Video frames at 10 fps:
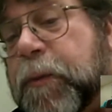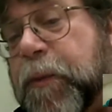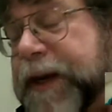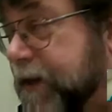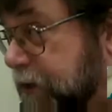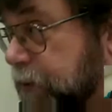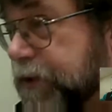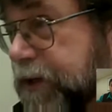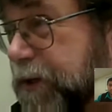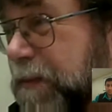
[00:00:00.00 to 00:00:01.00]
when this
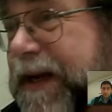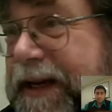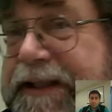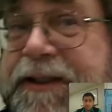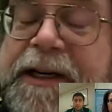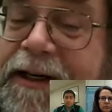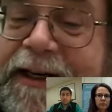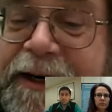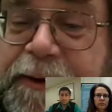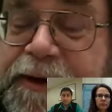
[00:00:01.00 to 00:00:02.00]
was used because,
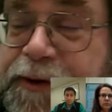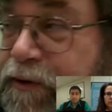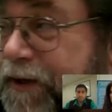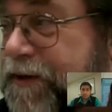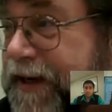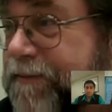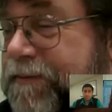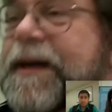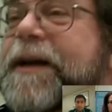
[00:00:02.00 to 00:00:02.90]
you know, there's real time.